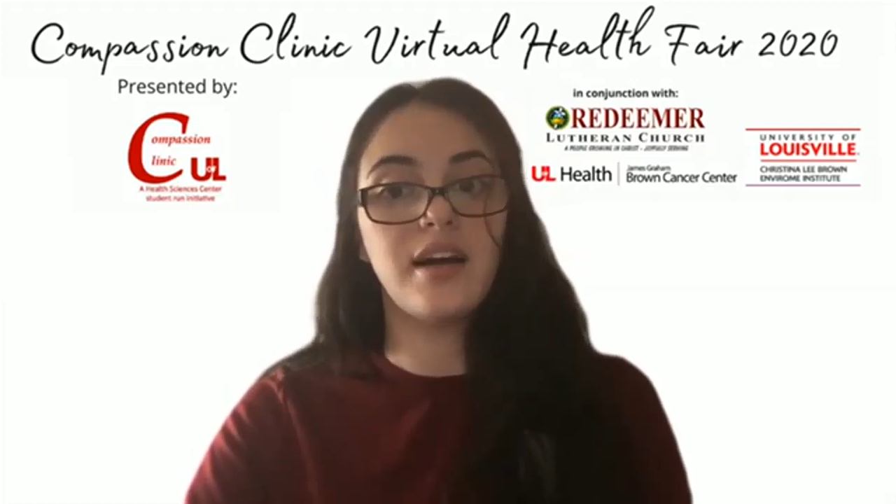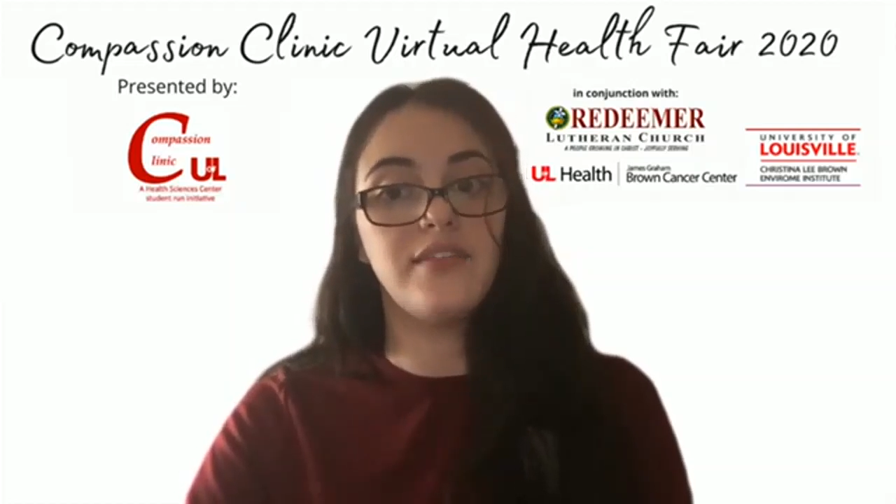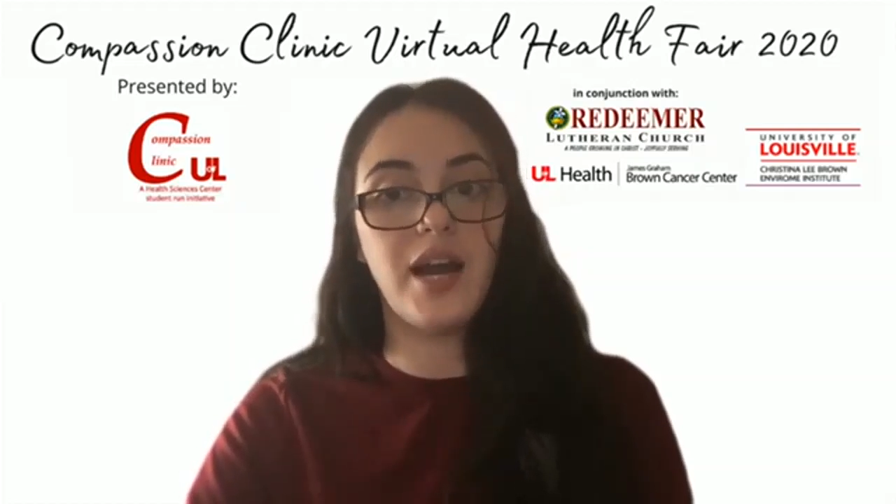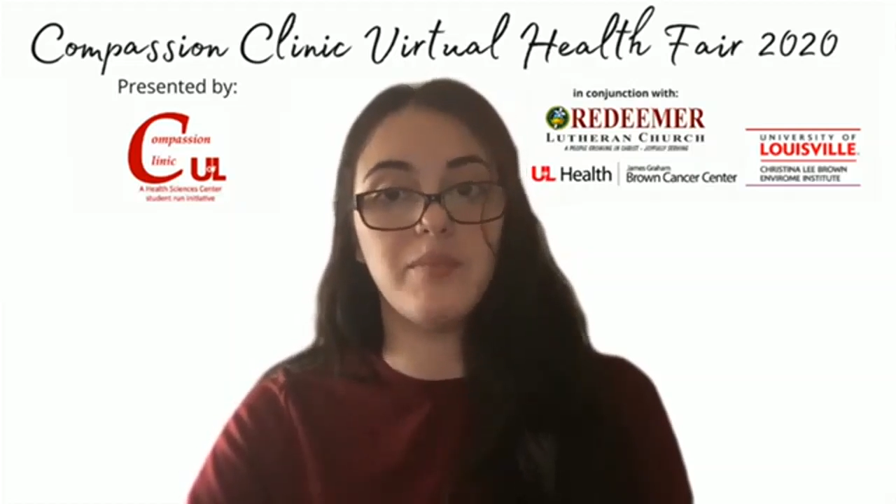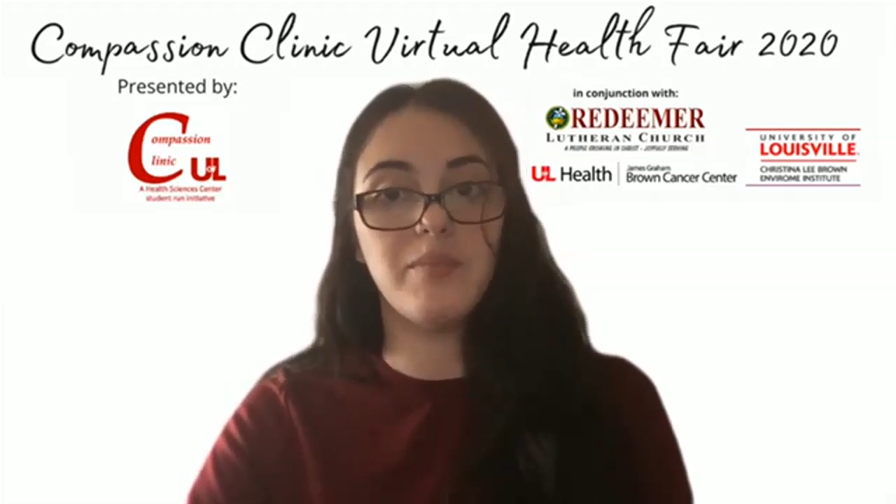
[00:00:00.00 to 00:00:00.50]
of
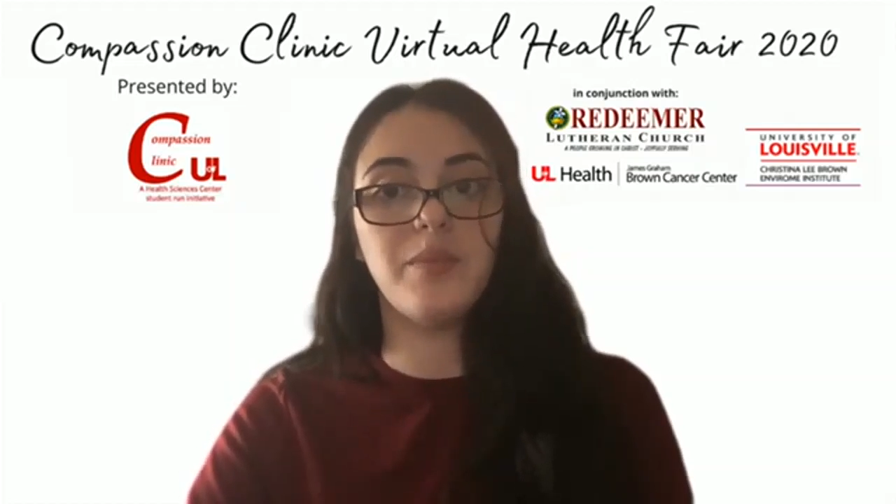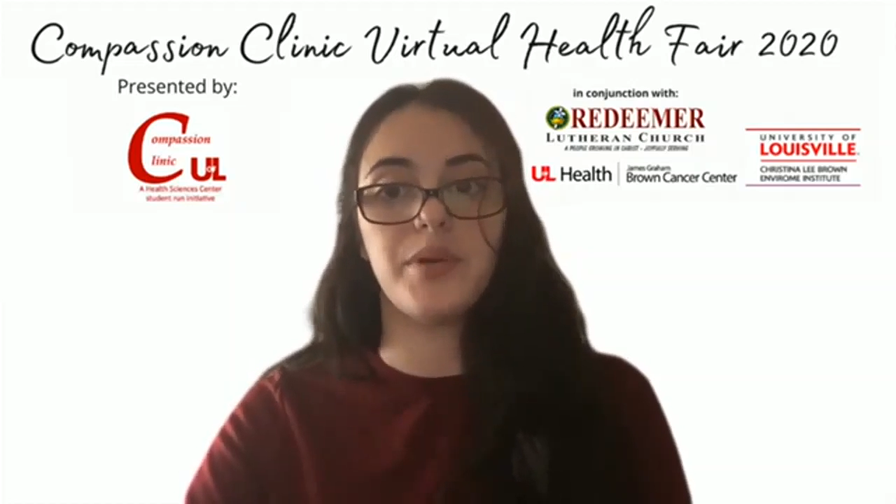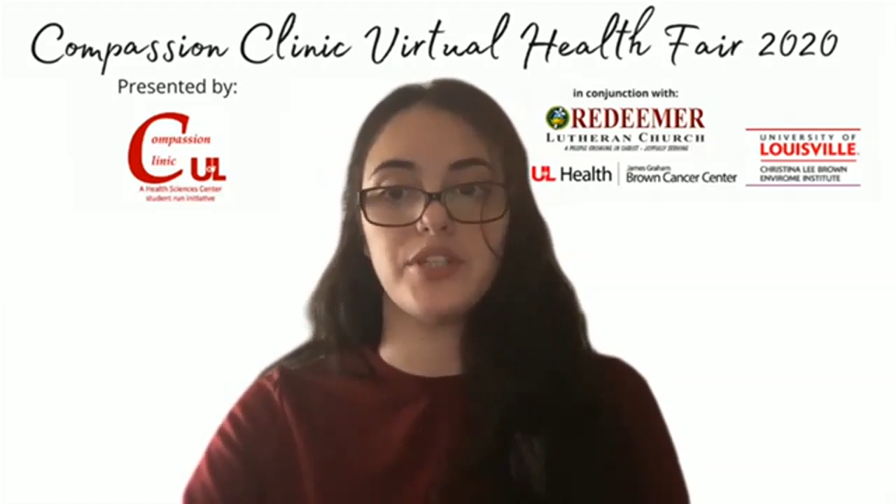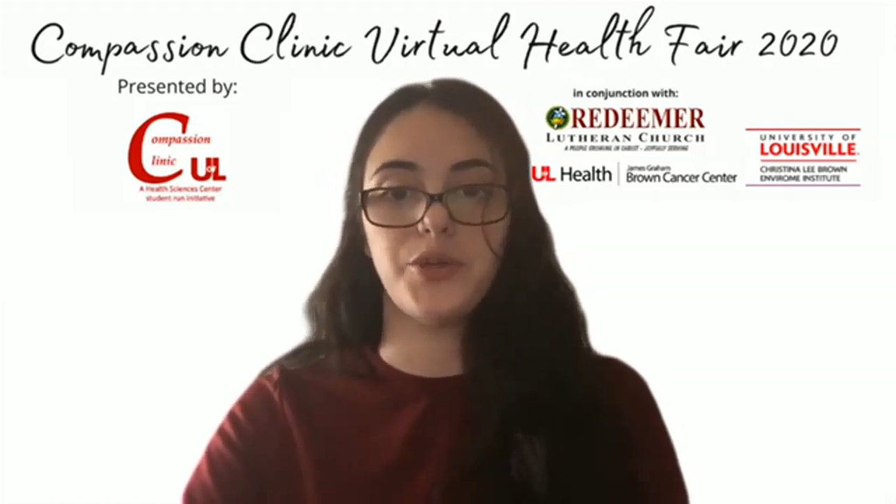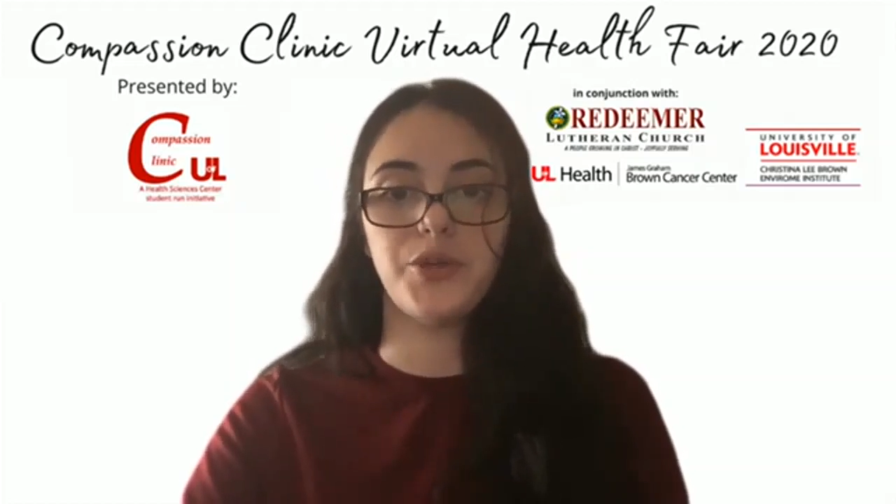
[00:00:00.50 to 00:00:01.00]
high blood
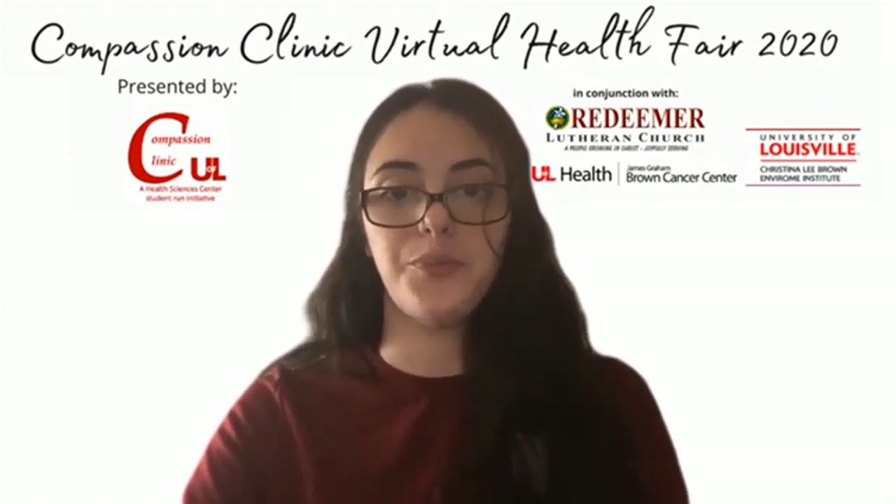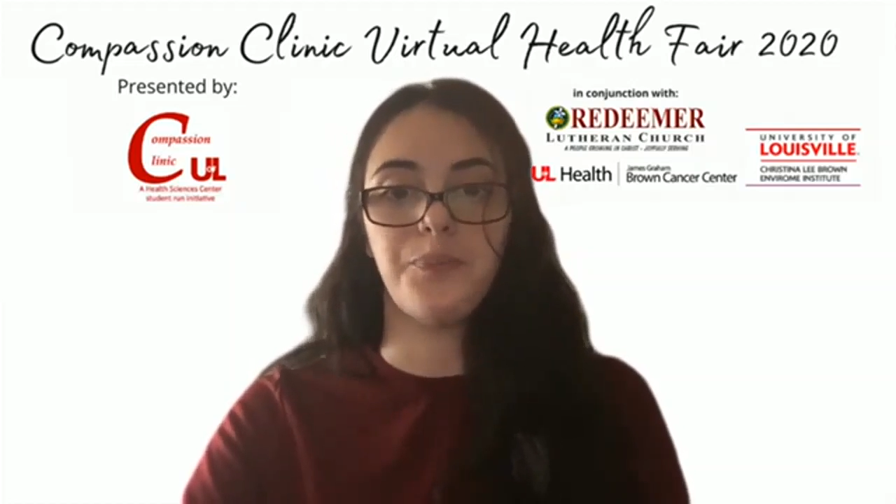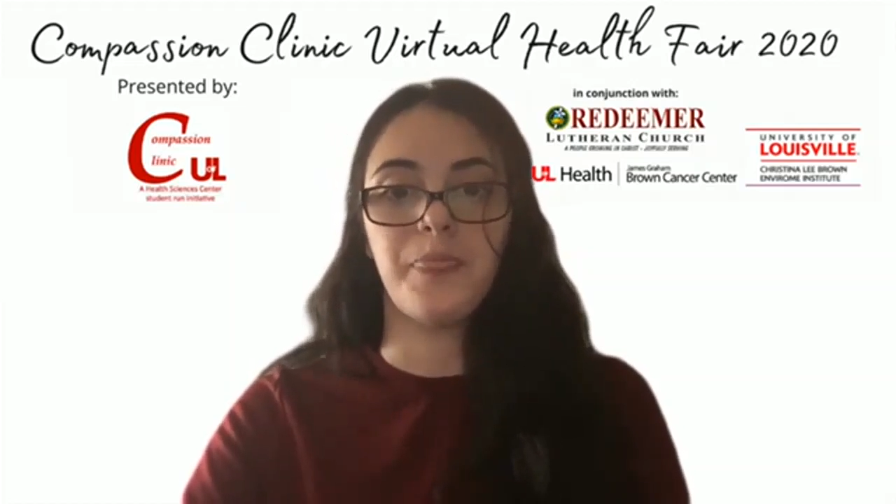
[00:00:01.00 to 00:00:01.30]
pressure.